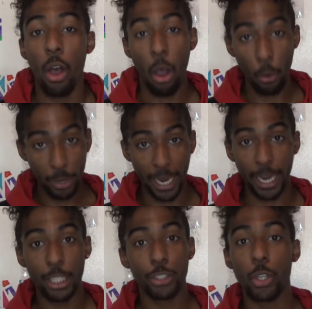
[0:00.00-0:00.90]

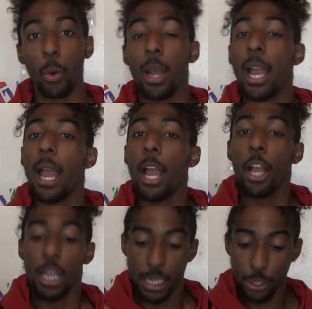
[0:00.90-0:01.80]
Okay, so
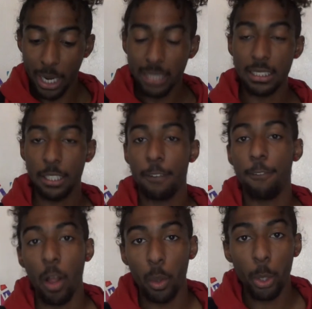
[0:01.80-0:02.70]
you guys can
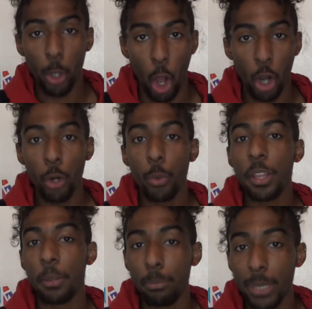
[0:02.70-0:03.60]
follow along
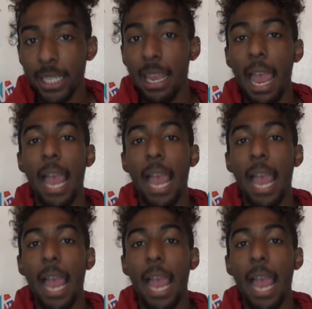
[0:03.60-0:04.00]
with me,